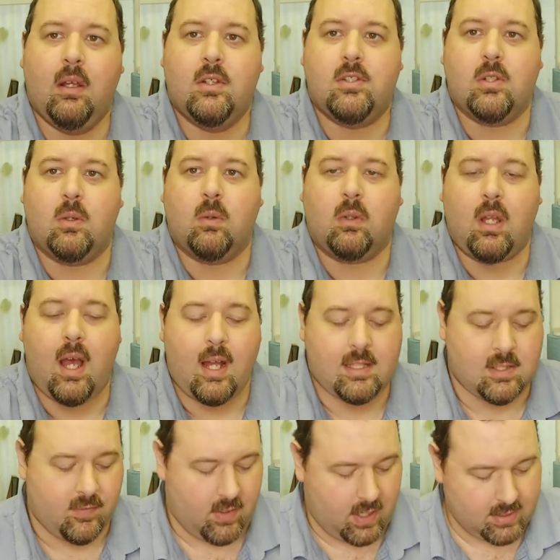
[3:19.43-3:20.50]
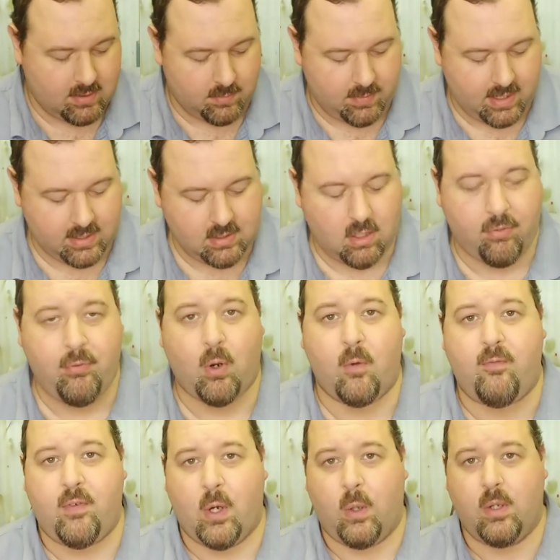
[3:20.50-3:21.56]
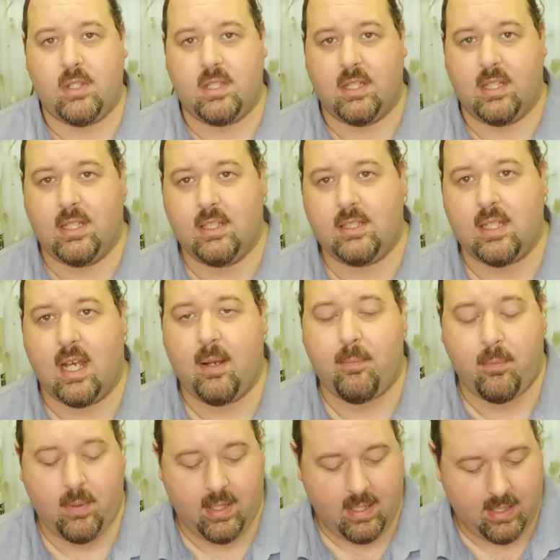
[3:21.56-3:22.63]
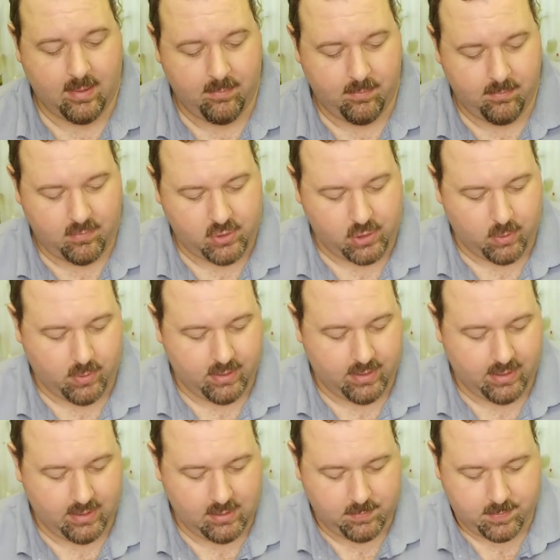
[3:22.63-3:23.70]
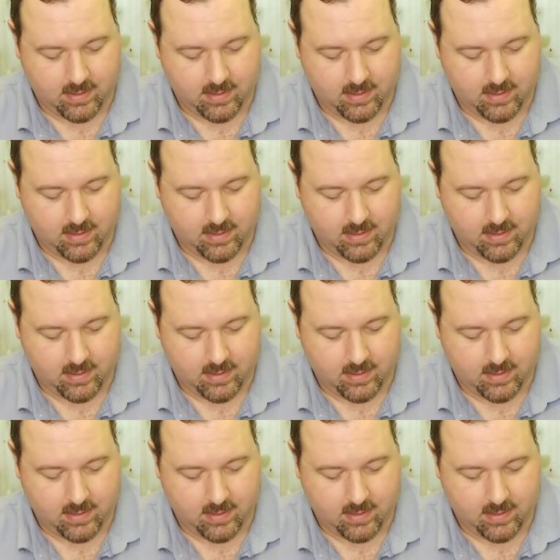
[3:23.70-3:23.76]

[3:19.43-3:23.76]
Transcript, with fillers: So lots of awesome things. I'll throw photos of these up when I'm showing these,